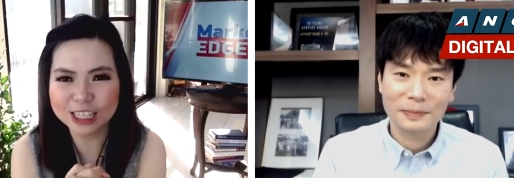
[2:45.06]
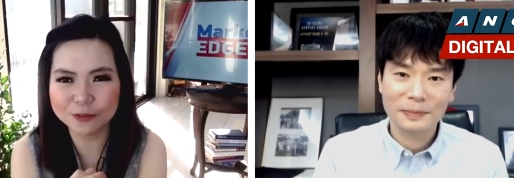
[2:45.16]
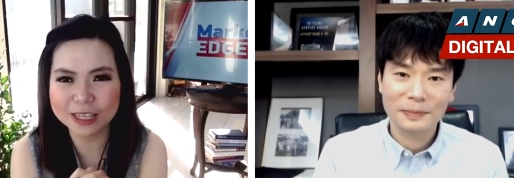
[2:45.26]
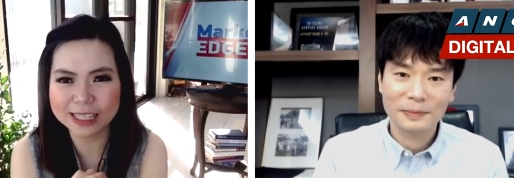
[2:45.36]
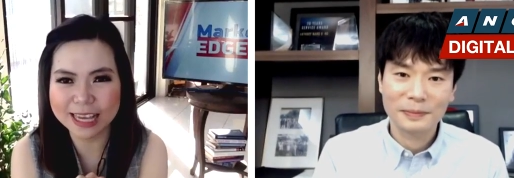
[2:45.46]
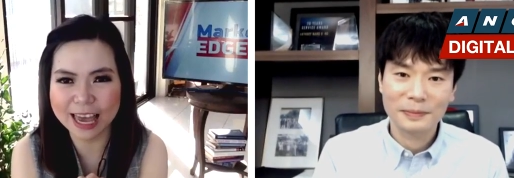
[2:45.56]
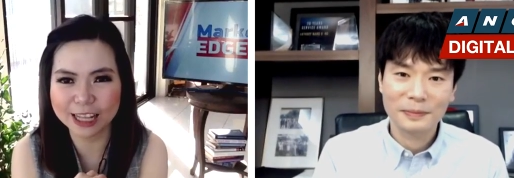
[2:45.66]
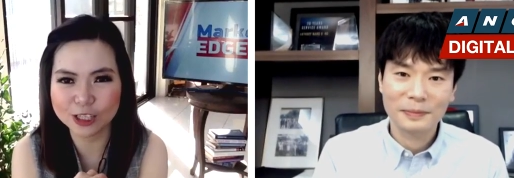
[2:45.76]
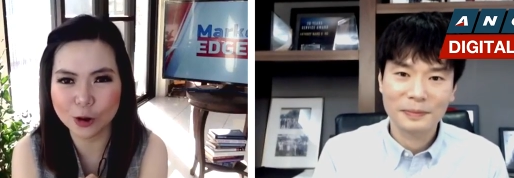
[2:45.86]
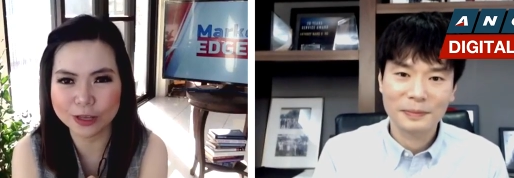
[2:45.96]
Speaker 1: of the scale,
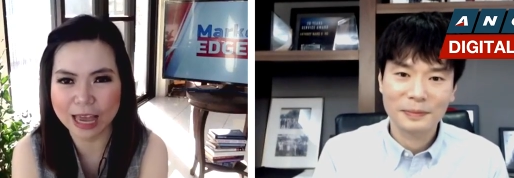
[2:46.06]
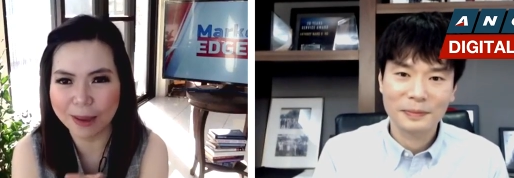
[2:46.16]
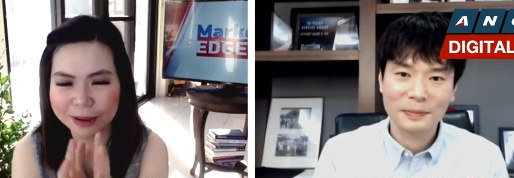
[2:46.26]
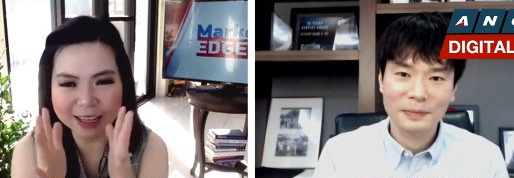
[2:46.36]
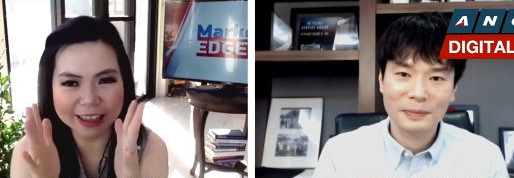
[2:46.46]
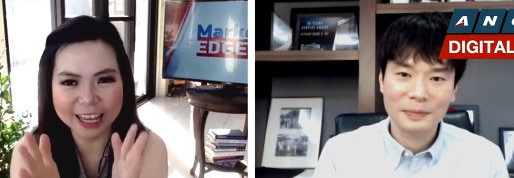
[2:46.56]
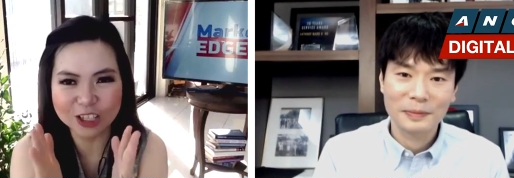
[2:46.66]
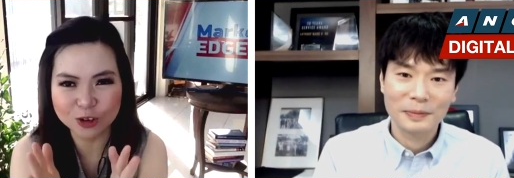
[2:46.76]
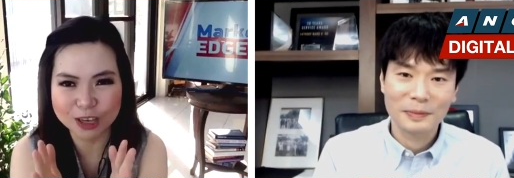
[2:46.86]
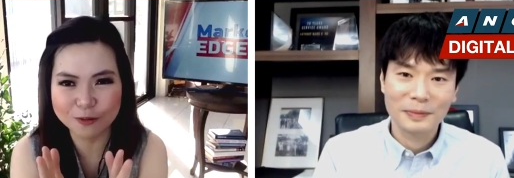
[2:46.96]
Tony. I'm going to let you
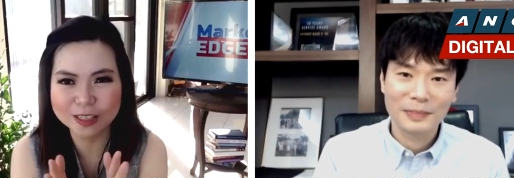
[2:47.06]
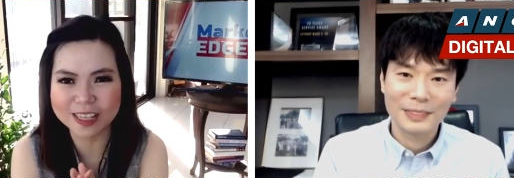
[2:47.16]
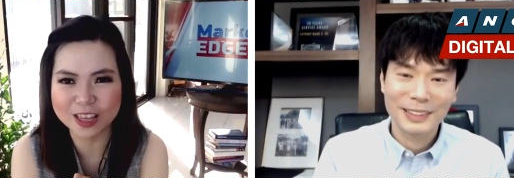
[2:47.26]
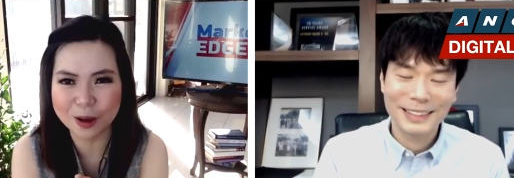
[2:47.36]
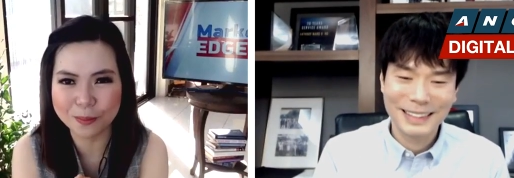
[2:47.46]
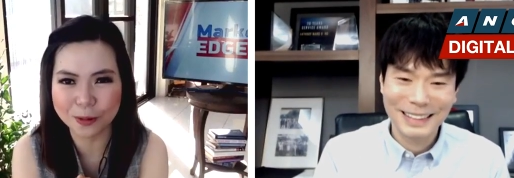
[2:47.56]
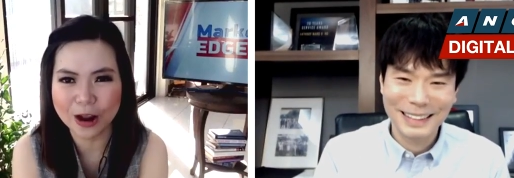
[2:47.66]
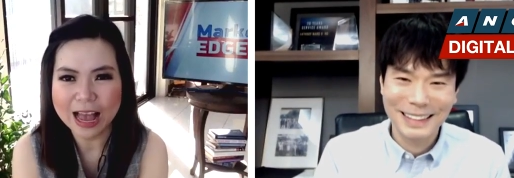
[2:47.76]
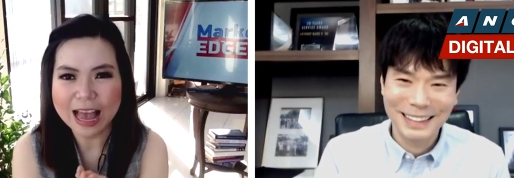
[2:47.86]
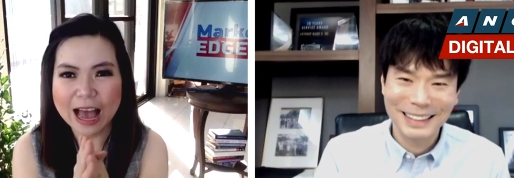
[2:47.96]
give us the number.
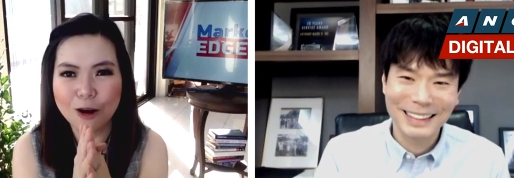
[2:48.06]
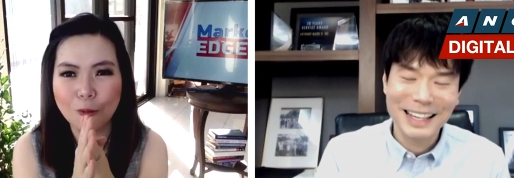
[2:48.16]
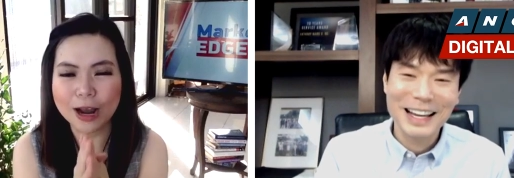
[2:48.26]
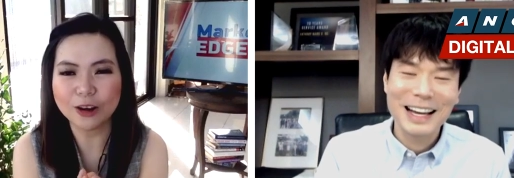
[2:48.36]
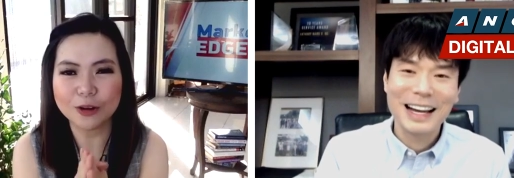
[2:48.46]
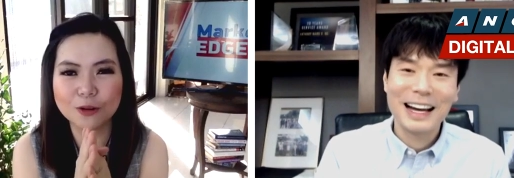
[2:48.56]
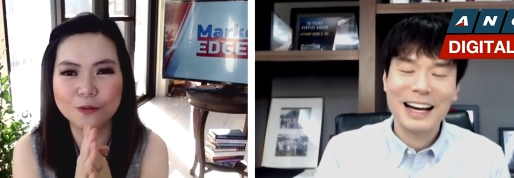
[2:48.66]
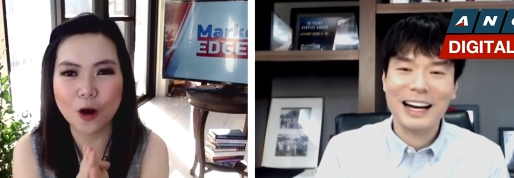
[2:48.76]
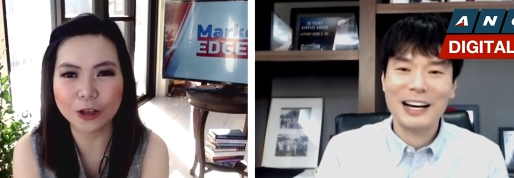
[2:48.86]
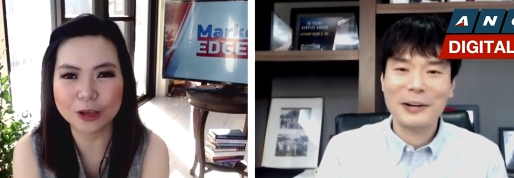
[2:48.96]
What are the
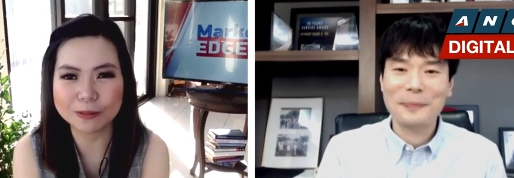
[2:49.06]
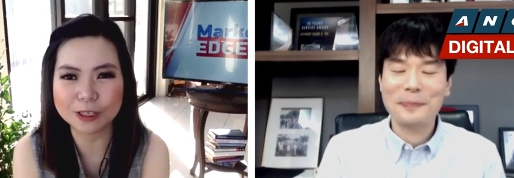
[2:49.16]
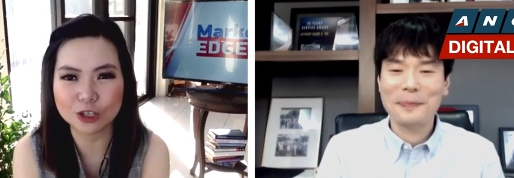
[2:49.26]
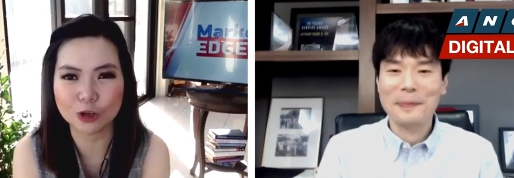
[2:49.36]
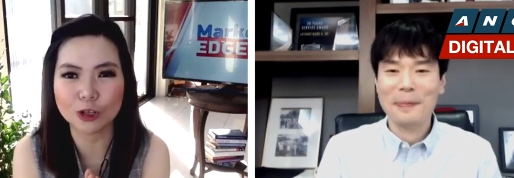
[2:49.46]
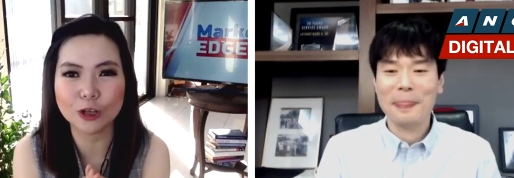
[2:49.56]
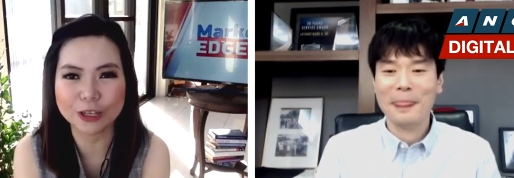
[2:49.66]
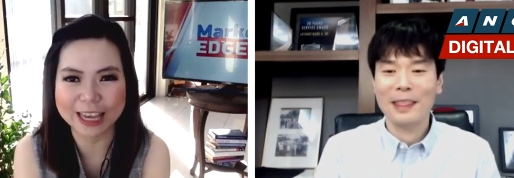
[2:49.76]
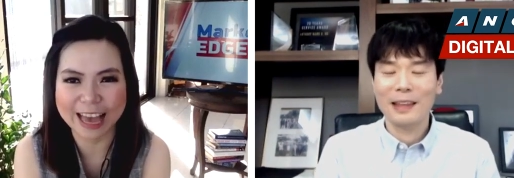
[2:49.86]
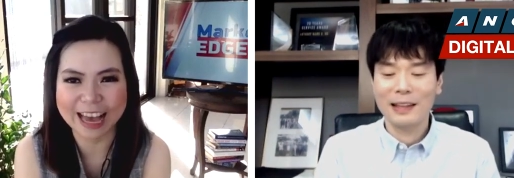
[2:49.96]
volumes that you're looking
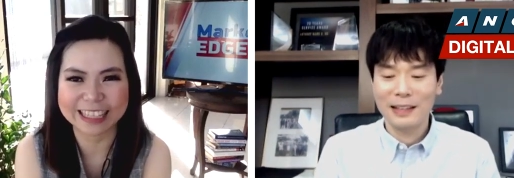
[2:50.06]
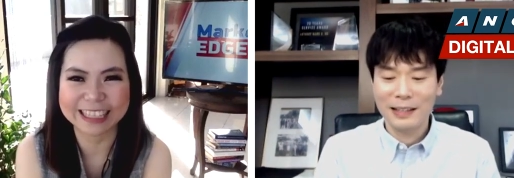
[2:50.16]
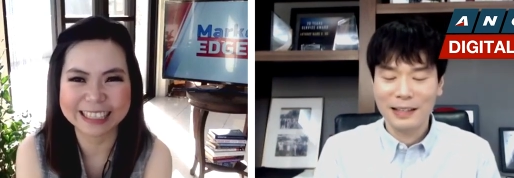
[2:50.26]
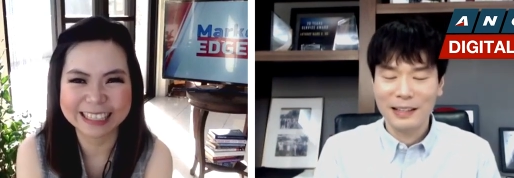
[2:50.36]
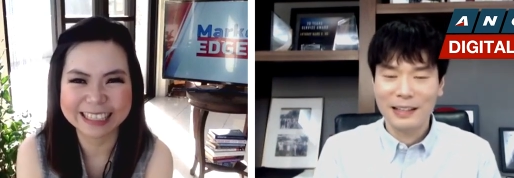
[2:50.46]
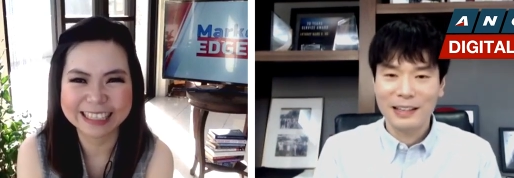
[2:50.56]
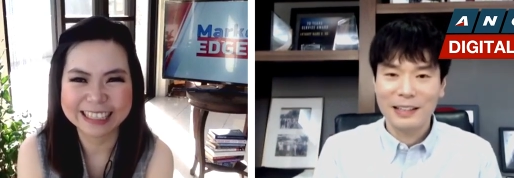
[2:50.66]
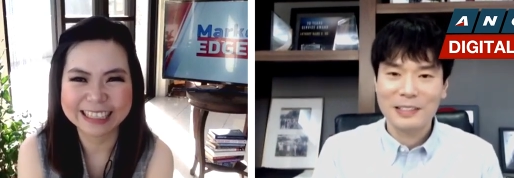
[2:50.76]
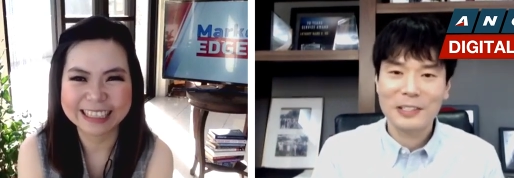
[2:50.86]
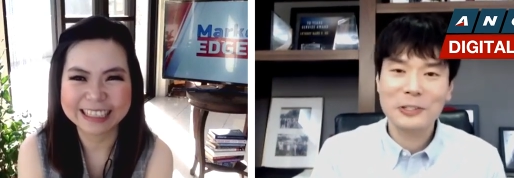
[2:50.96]
at?
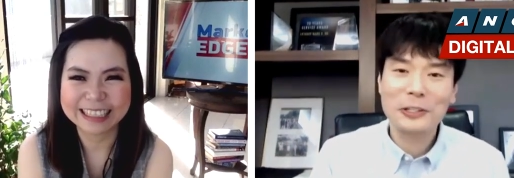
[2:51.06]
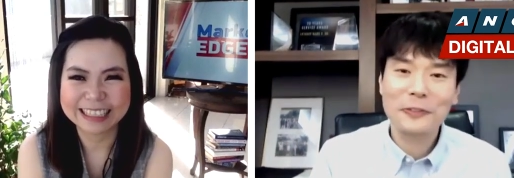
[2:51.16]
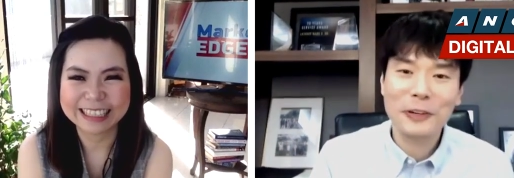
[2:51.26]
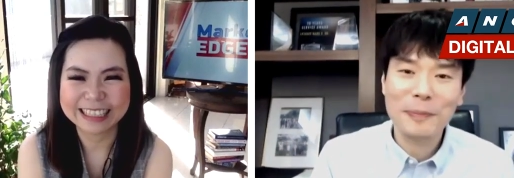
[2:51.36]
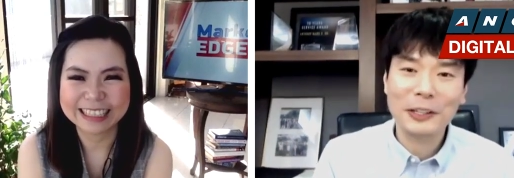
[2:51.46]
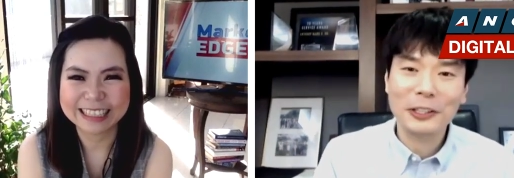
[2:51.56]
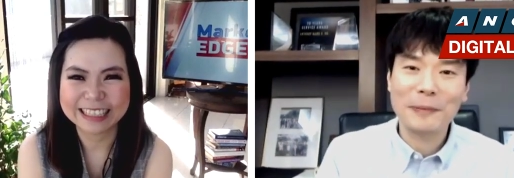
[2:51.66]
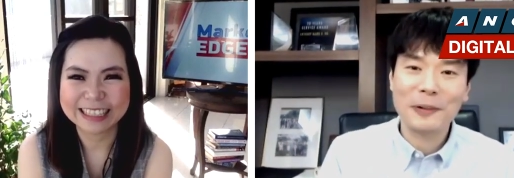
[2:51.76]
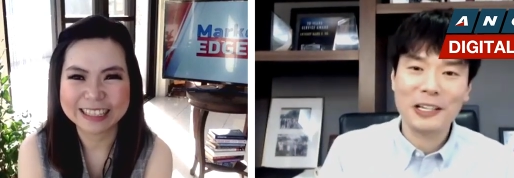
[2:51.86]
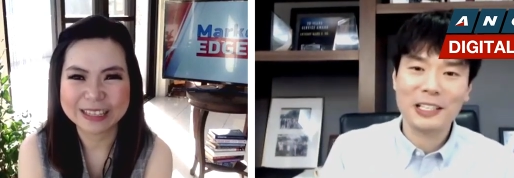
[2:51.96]
Speaker 2: Siguro for better
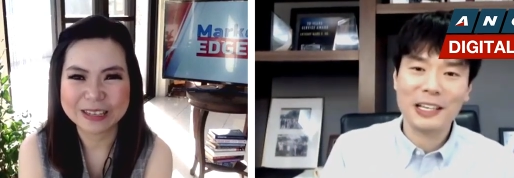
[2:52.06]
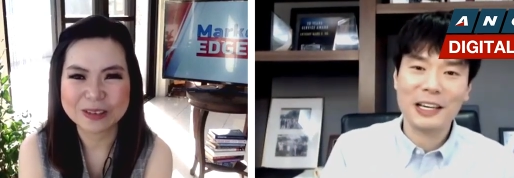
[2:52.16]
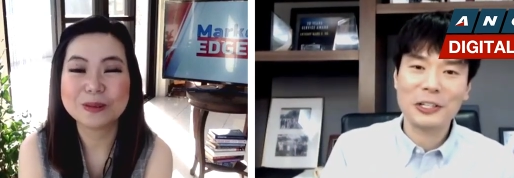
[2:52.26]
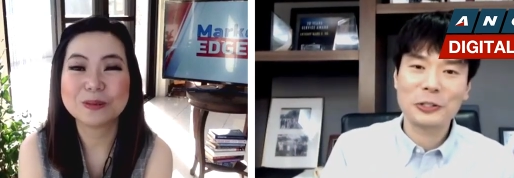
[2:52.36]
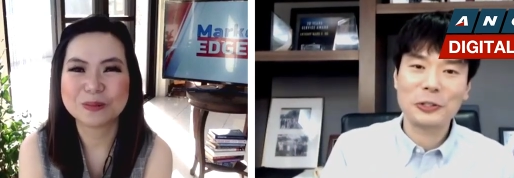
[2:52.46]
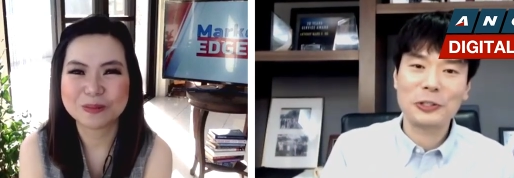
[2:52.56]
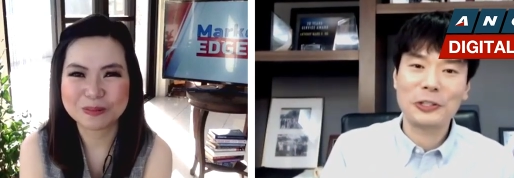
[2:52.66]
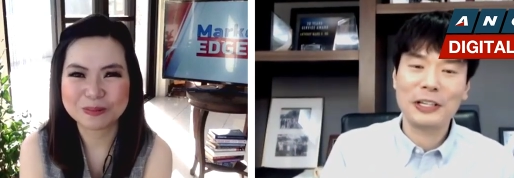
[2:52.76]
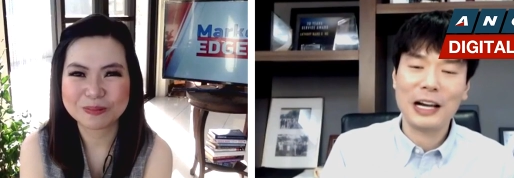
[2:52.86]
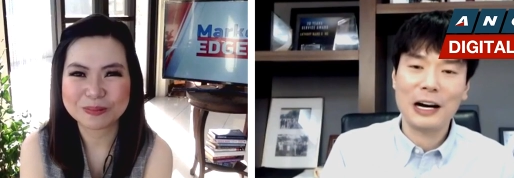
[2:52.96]
appreciation,
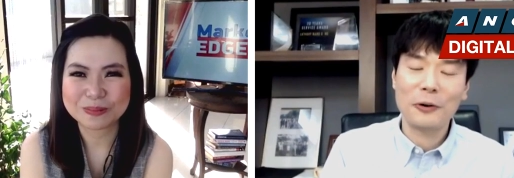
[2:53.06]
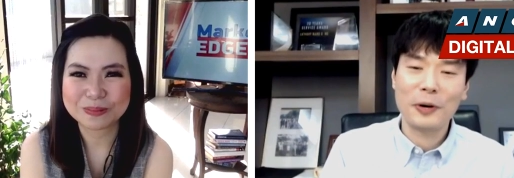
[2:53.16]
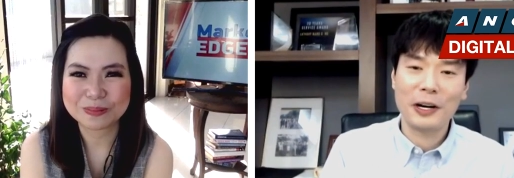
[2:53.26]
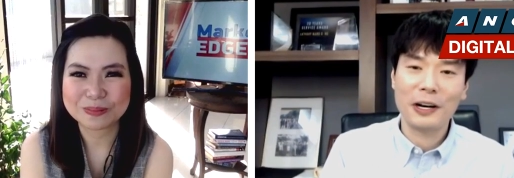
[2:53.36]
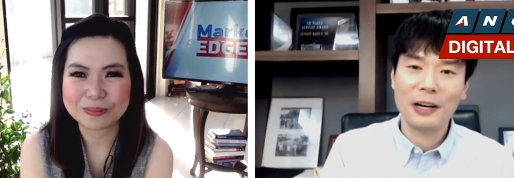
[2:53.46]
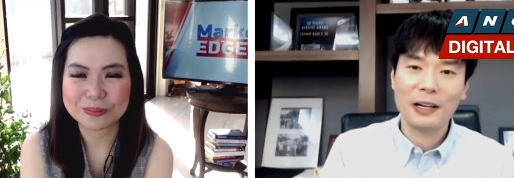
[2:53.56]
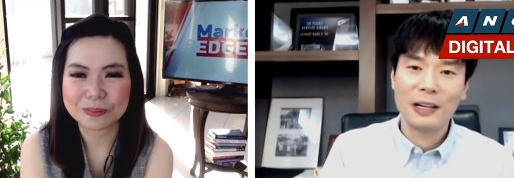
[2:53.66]
our